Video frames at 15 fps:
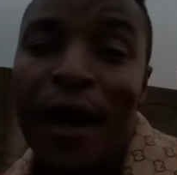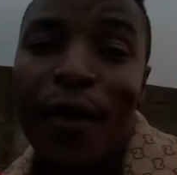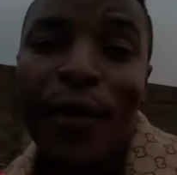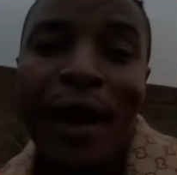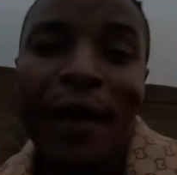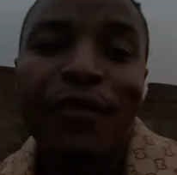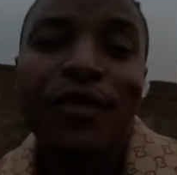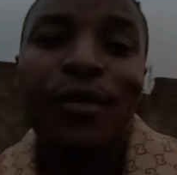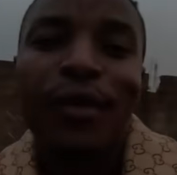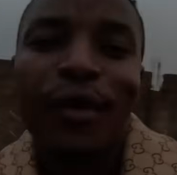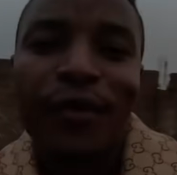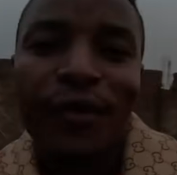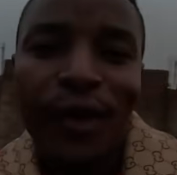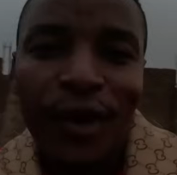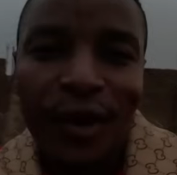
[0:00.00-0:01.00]
we have to
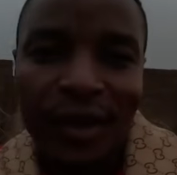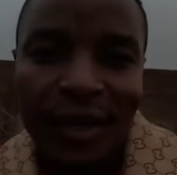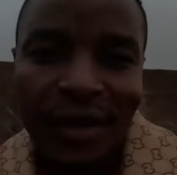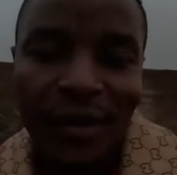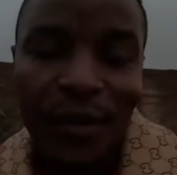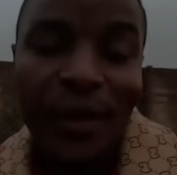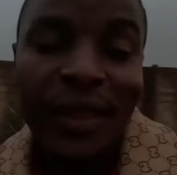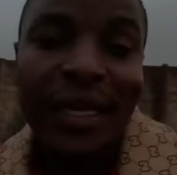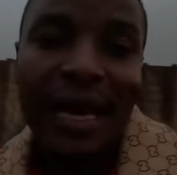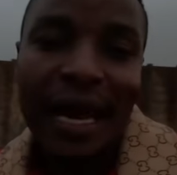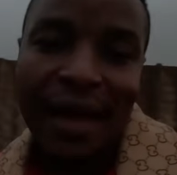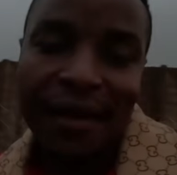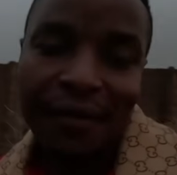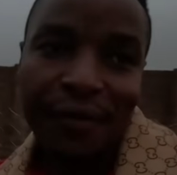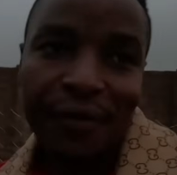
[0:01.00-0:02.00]
move on with
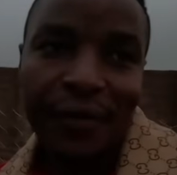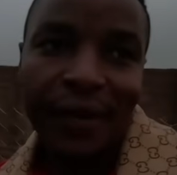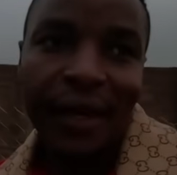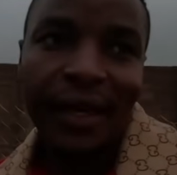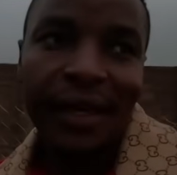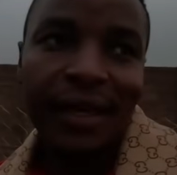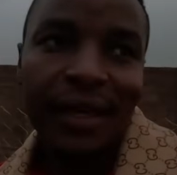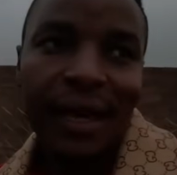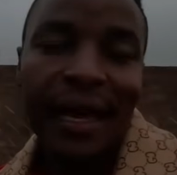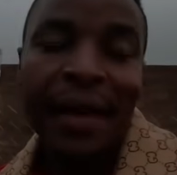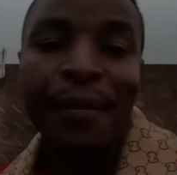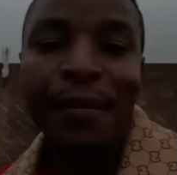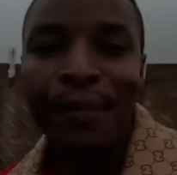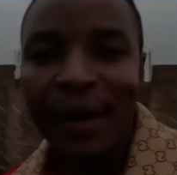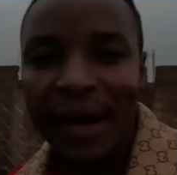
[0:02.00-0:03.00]
life and
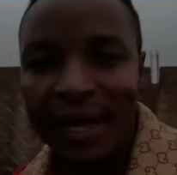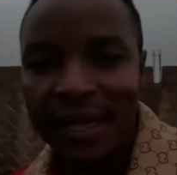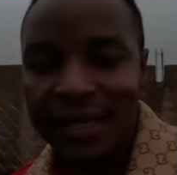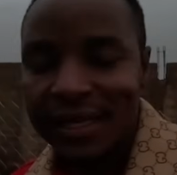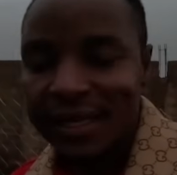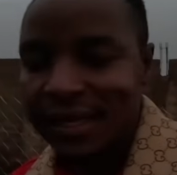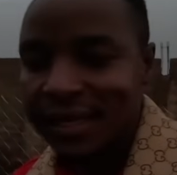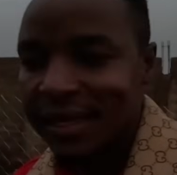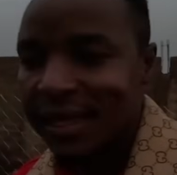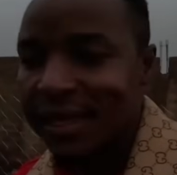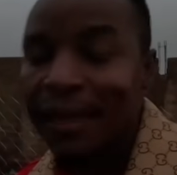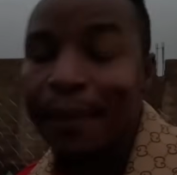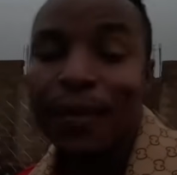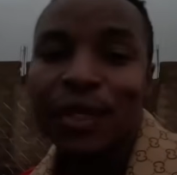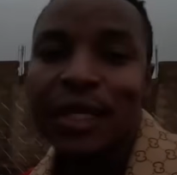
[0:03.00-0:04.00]
embrace
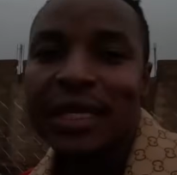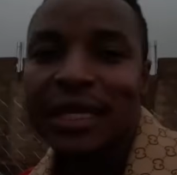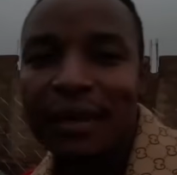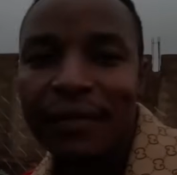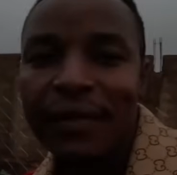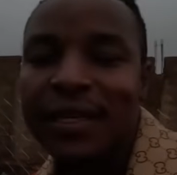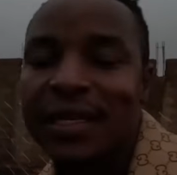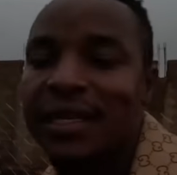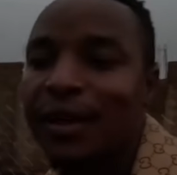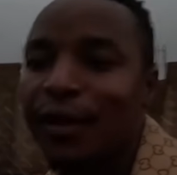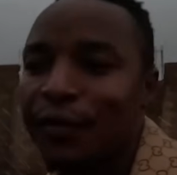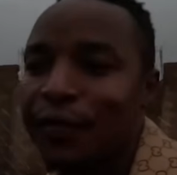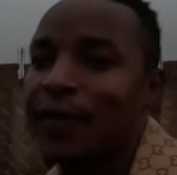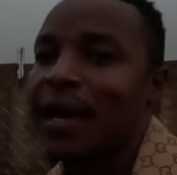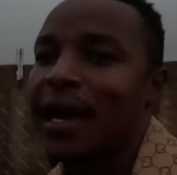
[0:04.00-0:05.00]
the positivity
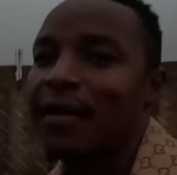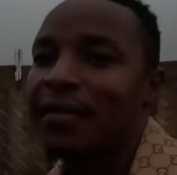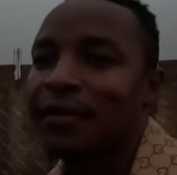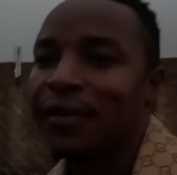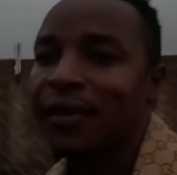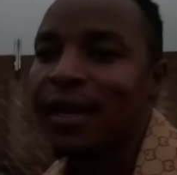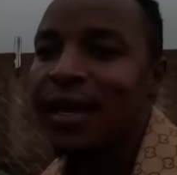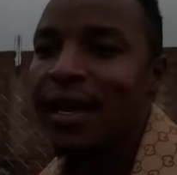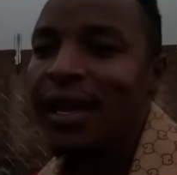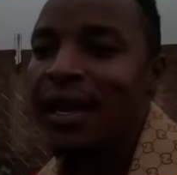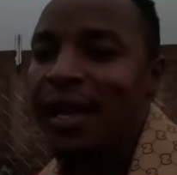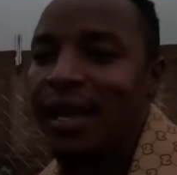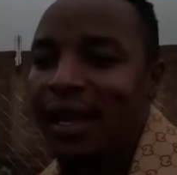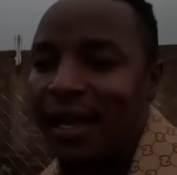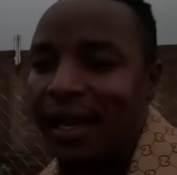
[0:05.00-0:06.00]
of life,
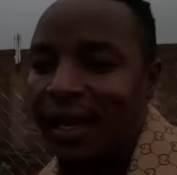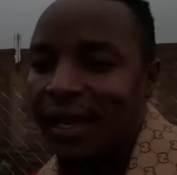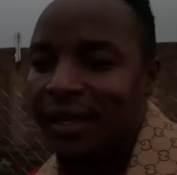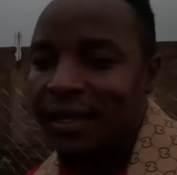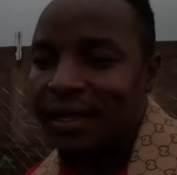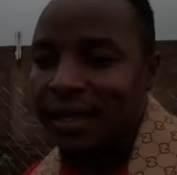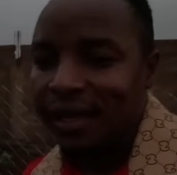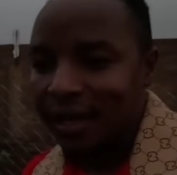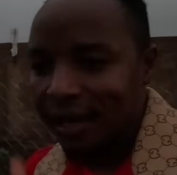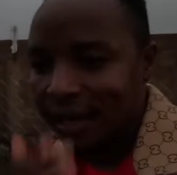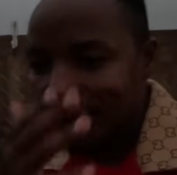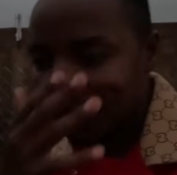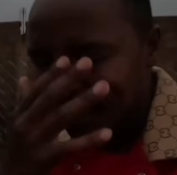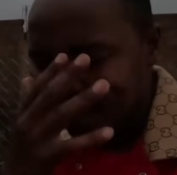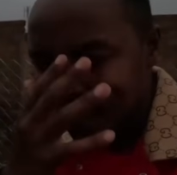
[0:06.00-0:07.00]
and
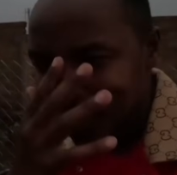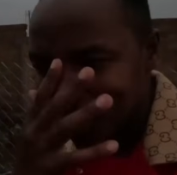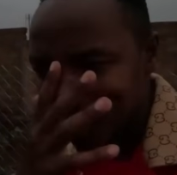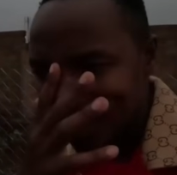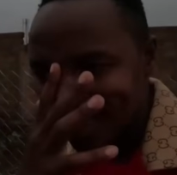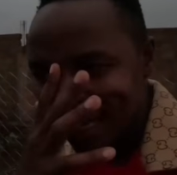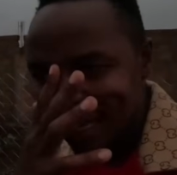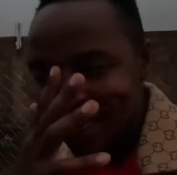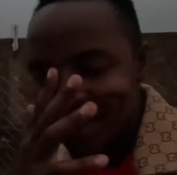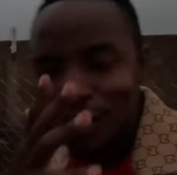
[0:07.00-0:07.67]
not just